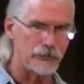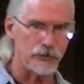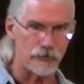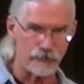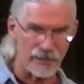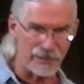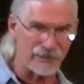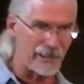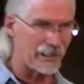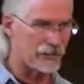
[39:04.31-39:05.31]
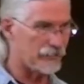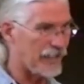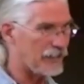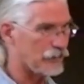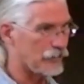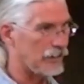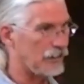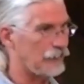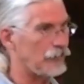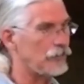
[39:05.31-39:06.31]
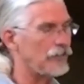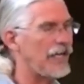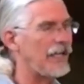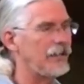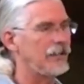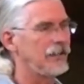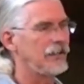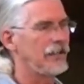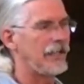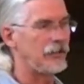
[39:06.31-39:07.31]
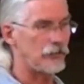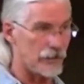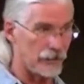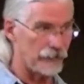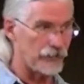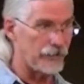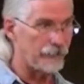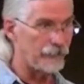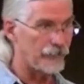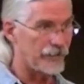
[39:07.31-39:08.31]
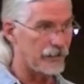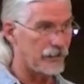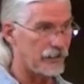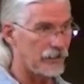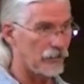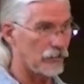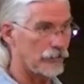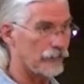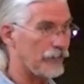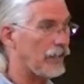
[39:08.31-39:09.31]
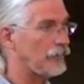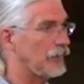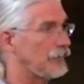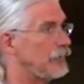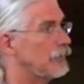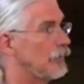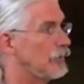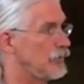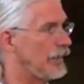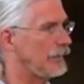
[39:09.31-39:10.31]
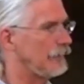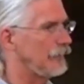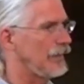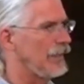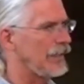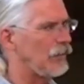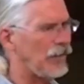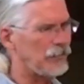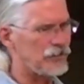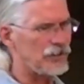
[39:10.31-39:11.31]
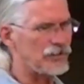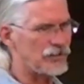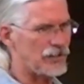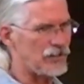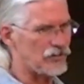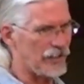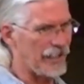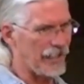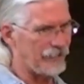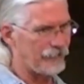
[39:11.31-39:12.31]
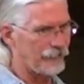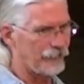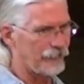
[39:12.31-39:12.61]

put your fate in the hands of the magistrate. If you do that and you're guilty or you're found guilty, you'll go to jail. Now, why would Jesus teach that?